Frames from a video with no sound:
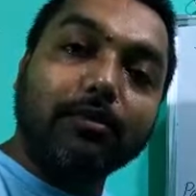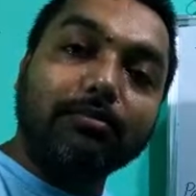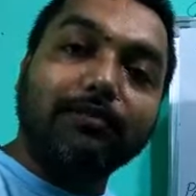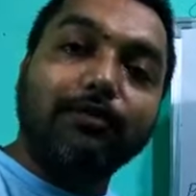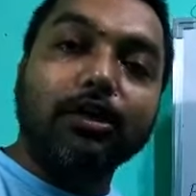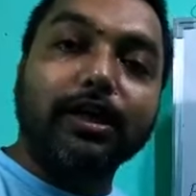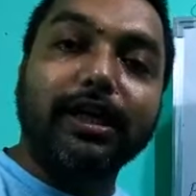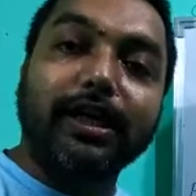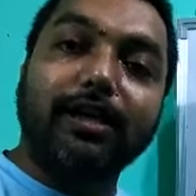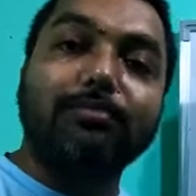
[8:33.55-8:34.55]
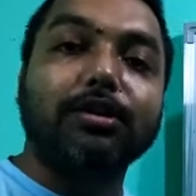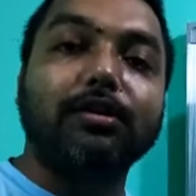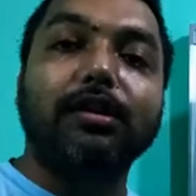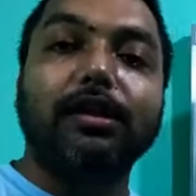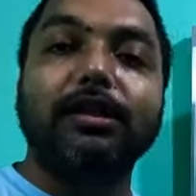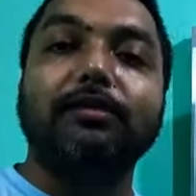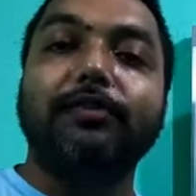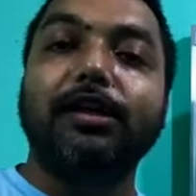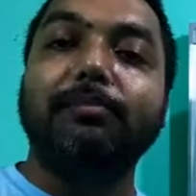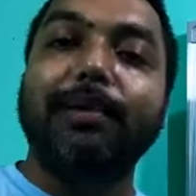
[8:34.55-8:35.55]
from the volcanic eruption in the
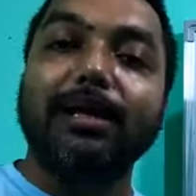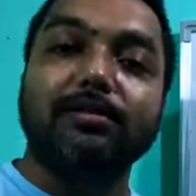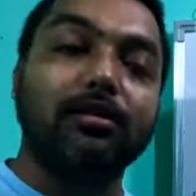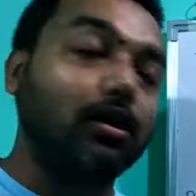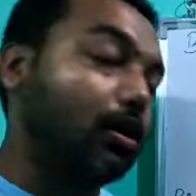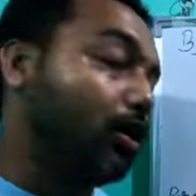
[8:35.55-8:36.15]
very past.